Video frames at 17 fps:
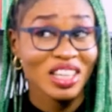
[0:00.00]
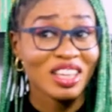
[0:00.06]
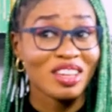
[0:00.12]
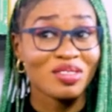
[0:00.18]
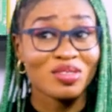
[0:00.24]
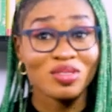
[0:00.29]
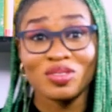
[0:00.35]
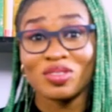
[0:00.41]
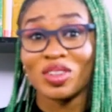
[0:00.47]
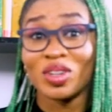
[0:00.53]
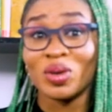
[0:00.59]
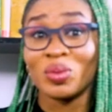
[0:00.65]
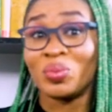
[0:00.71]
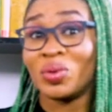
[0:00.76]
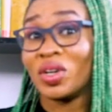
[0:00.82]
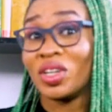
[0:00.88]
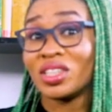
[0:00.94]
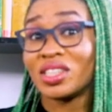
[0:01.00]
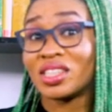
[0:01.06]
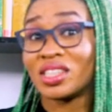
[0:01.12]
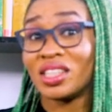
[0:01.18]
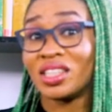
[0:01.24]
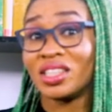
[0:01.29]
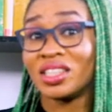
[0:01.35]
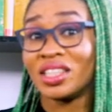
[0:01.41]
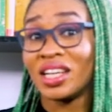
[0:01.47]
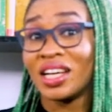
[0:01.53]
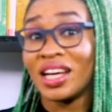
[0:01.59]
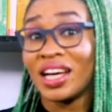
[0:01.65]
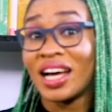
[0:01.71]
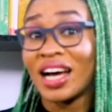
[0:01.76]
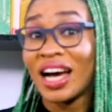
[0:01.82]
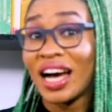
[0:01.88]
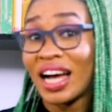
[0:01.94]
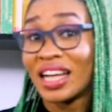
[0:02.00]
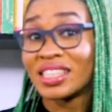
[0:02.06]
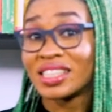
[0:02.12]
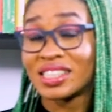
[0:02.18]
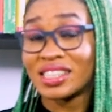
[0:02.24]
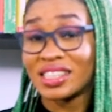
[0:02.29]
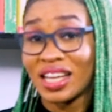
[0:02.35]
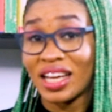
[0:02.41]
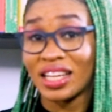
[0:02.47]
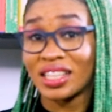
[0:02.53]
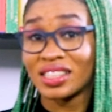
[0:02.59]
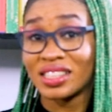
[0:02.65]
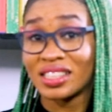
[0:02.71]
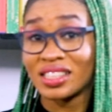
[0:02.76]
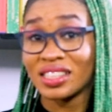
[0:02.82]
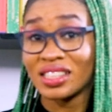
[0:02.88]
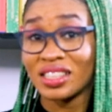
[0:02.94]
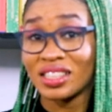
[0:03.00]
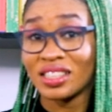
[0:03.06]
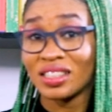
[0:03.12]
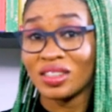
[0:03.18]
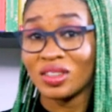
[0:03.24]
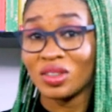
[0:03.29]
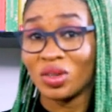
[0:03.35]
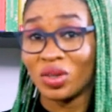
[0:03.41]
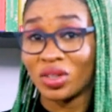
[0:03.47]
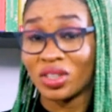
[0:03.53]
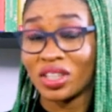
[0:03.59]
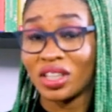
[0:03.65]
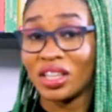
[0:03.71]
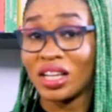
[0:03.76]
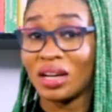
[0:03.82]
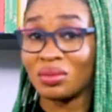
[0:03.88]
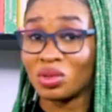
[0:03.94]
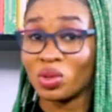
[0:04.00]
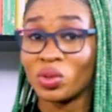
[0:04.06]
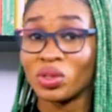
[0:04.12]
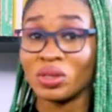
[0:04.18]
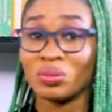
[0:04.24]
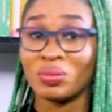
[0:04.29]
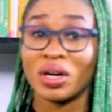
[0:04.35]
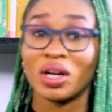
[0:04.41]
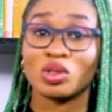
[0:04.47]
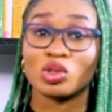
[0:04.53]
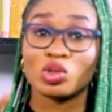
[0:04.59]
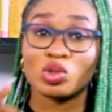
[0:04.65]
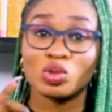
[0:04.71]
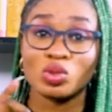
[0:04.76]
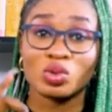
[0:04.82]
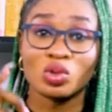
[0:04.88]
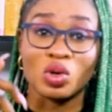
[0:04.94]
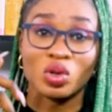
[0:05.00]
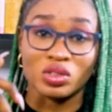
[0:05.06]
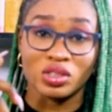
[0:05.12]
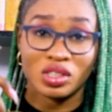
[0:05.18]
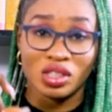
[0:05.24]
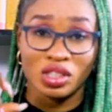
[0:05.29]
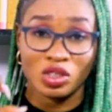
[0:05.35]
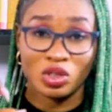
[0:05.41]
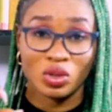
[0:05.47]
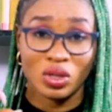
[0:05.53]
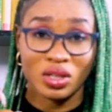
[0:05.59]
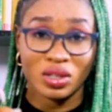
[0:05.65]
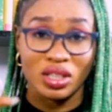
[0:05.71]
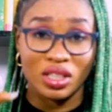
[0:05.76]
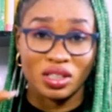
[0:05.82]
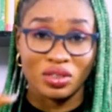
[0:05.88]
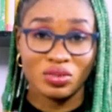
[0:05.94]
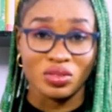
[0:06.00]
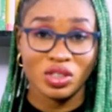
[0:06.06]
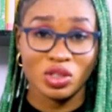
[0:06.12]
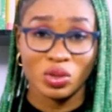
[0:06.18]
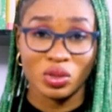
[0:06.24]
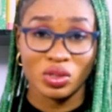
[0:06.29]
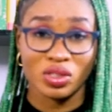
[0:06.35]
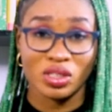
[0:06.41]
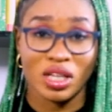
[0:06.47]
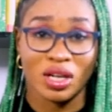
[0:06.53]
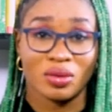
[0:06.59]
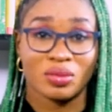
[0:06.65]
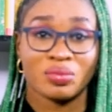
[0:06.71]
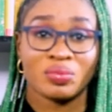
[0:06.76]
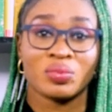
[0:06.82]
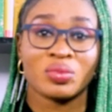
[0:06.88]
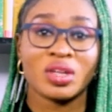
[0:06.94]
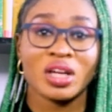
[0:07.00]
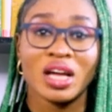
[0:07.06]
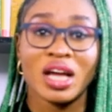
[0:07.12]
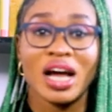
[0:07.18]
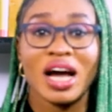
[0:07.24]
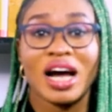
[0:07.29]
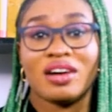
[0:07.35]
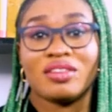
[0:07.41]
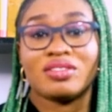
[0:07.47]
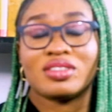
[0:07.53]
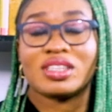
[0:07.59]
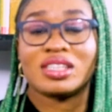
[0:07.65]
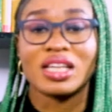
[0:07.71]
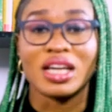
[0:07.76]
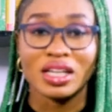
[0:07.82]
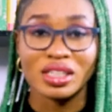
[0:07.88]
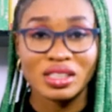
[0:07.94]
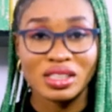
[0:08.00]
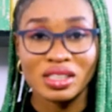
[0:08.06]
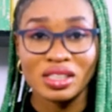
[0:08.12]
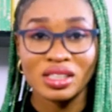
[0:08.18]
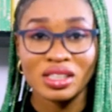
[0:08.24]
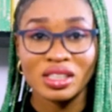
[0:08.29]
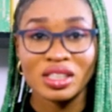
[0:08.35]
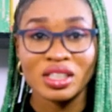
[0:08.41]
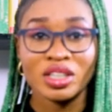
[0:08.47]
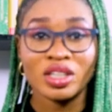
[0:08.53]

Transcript: If a person has sex, okay, I'm talking about two consensual individuals now, have sex